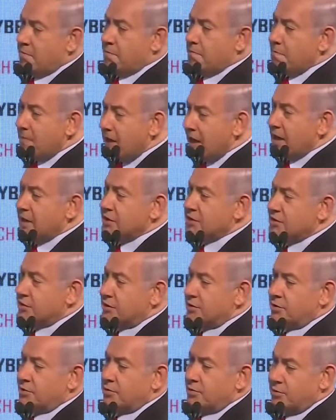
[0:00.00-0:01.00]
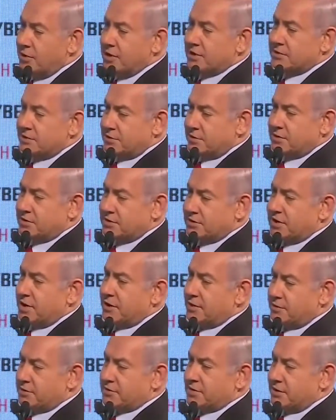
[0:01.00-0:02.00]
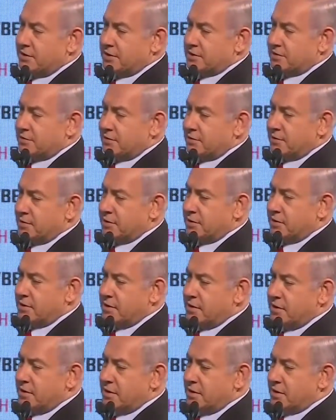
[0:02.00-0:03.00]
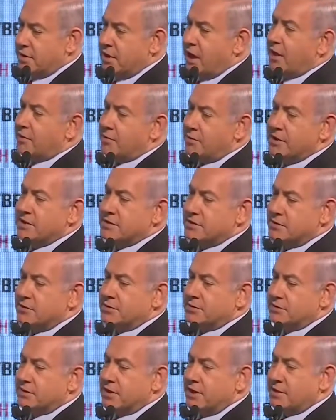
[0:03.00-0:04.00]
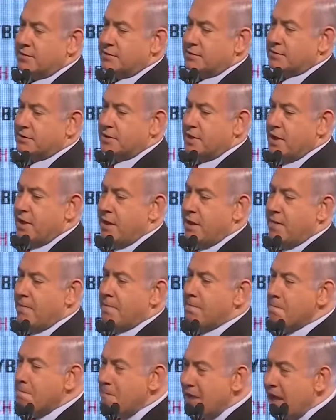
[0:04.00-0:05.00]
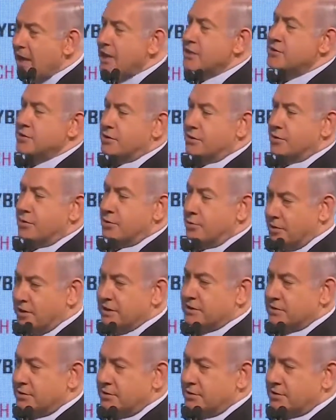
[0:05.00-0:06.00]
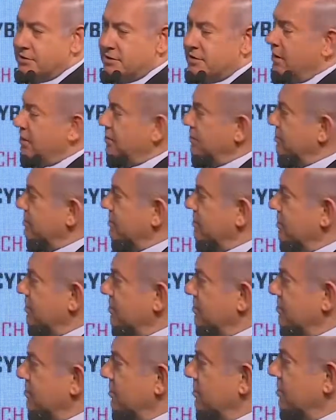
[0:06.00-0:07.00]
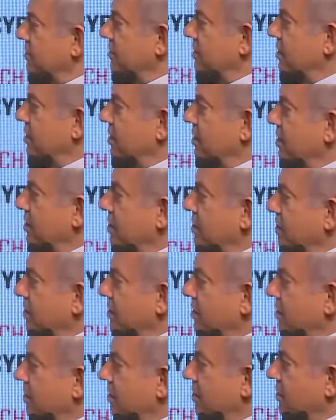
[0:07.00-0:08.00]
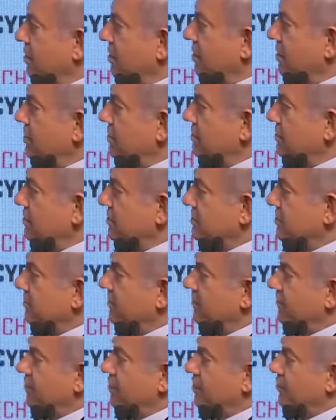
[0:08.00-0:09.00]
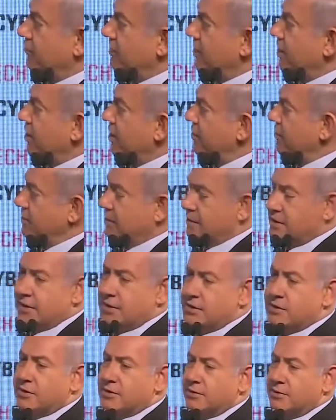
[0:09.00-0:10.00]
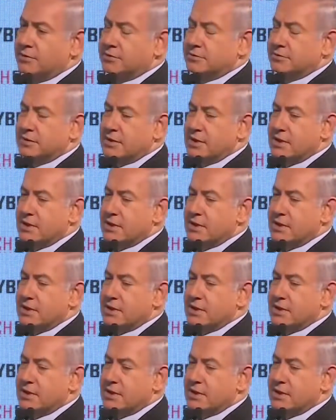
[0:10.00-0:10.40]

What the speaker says: major research centers in Israel. Not research centers, major research centers in Israel. These are some of the 300 that do.